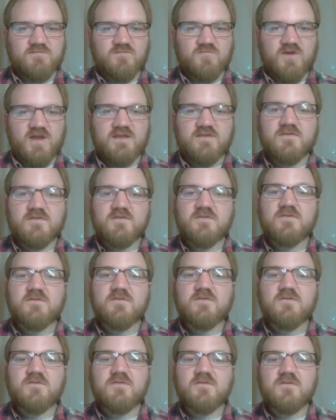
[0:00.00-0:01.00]
right.
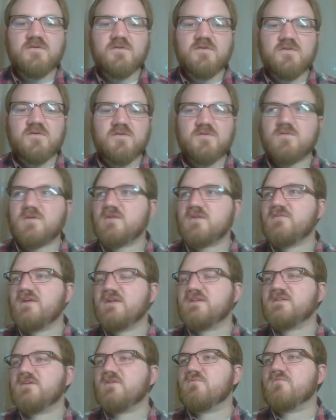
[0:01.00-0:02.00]
What have I
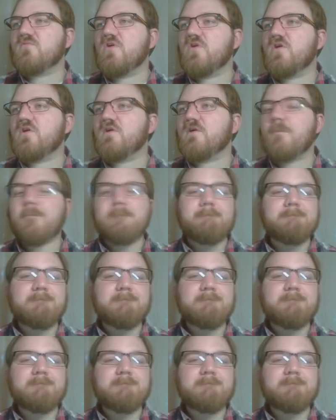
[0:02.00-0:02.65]
done wrong?